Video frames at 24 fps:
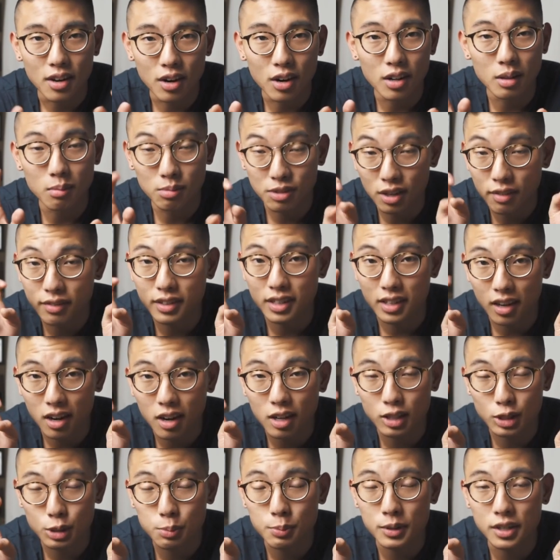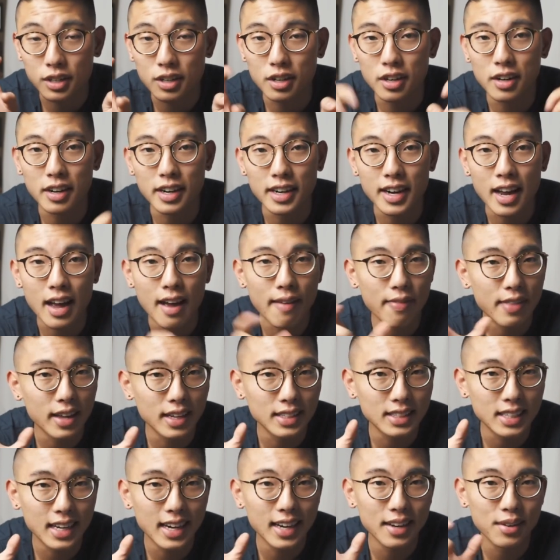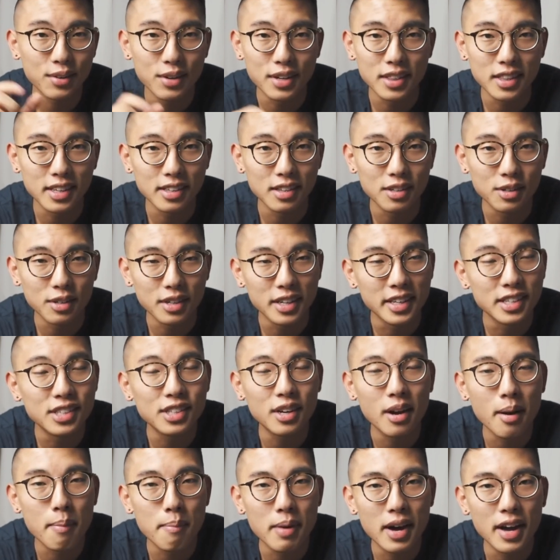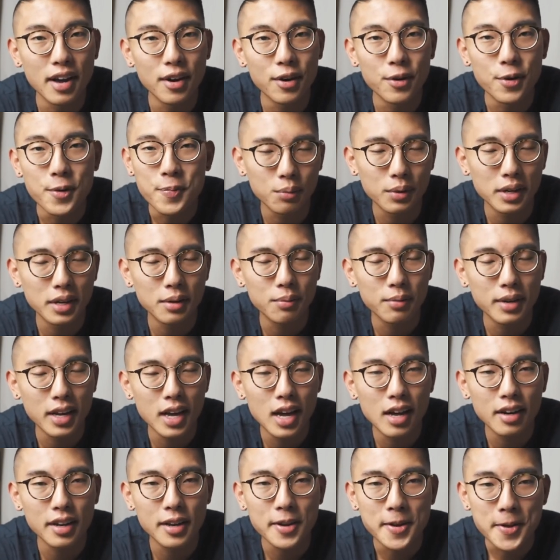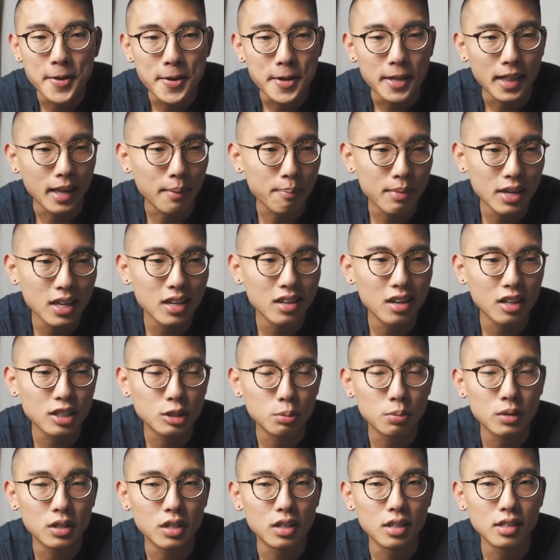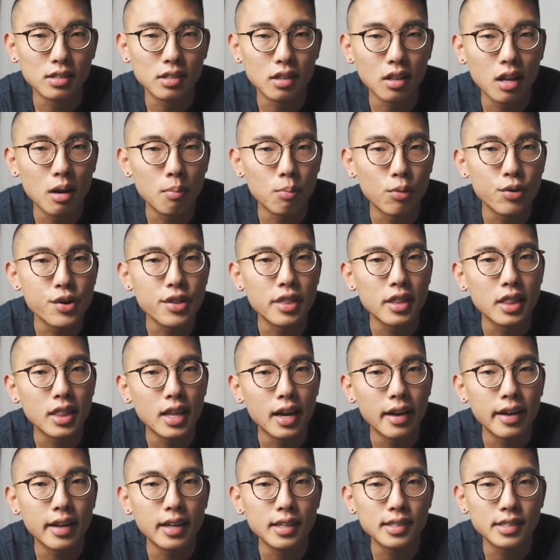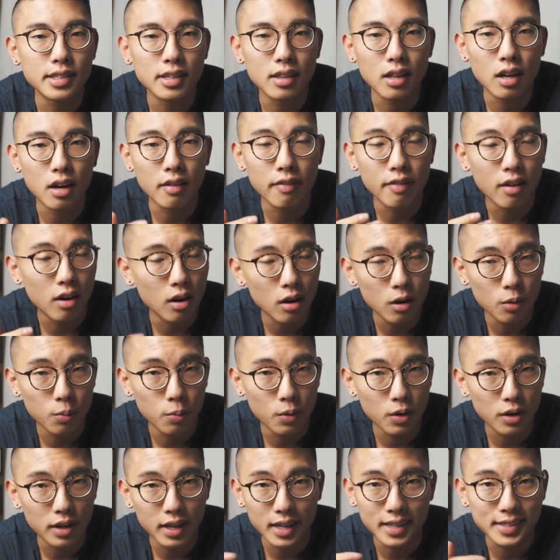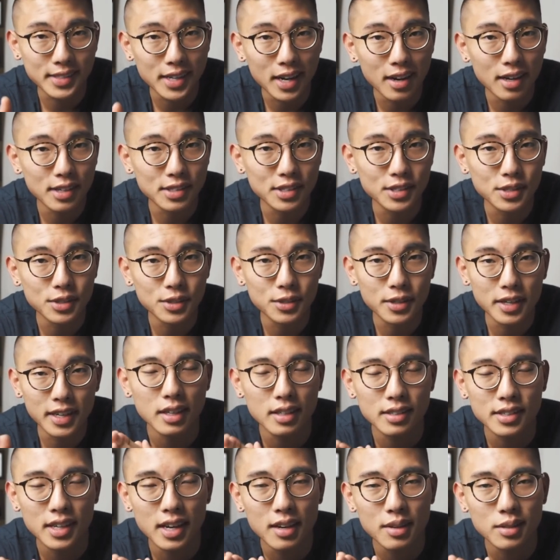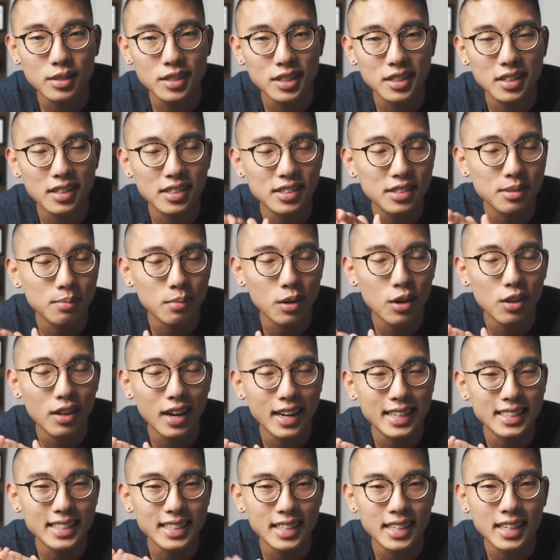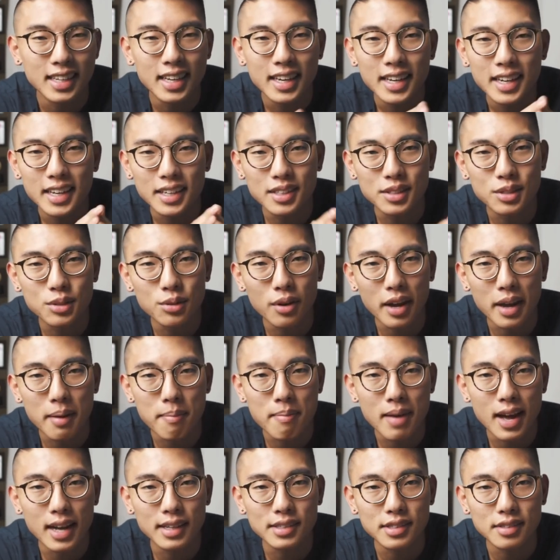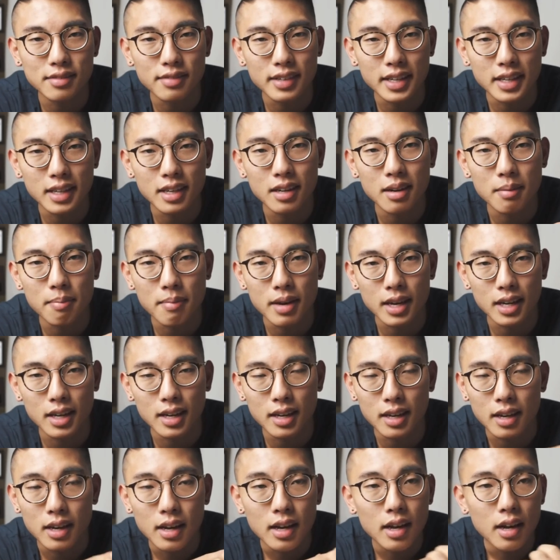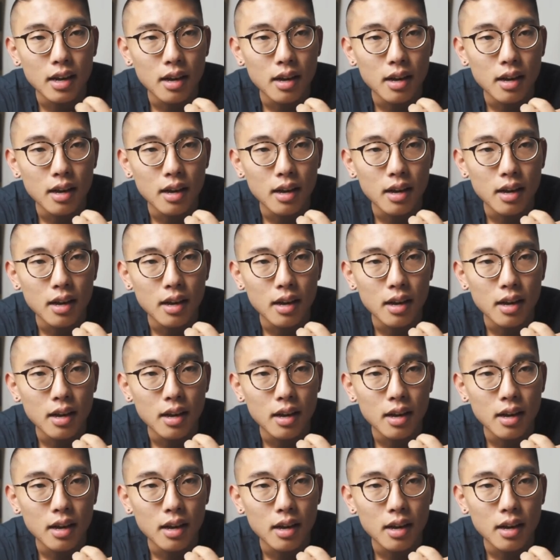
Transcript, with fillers: call themselves an entrepreneur and have that title in their little Instagram bio, when in reality, like being an entrepreneur is a lot more than that. It's a lot of hard work, it's hustle, it's how you turn a small idea into a massive income-making